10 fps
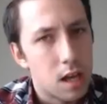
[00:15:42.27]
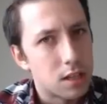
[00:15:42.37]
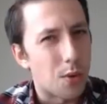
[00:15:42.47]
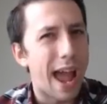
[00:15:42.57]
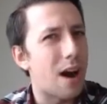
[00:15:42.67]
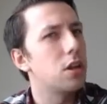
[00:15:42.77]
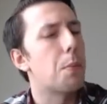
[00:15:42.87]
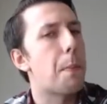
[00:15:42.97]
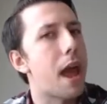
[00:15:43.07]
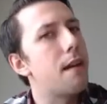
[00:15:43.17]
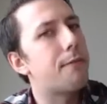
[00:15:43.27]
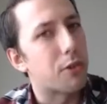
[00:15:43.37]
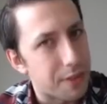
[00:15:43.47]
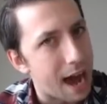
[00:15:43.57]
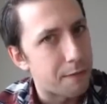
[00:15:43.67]
So how do you pay for
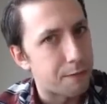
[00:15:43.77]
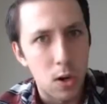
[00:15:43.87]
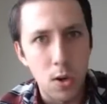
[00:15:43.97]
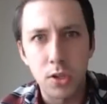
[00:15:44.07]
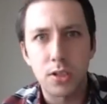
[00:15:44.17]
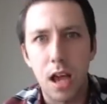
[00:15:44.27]
that, folks?